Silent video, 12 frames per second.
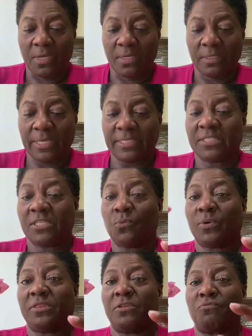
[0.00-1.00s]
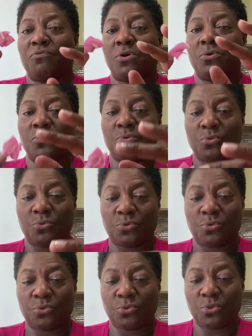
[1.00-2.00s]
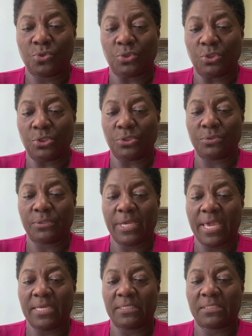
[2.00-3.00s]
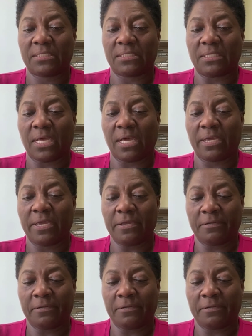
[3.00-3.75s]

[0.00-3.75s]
Let's see what the rose tastes like.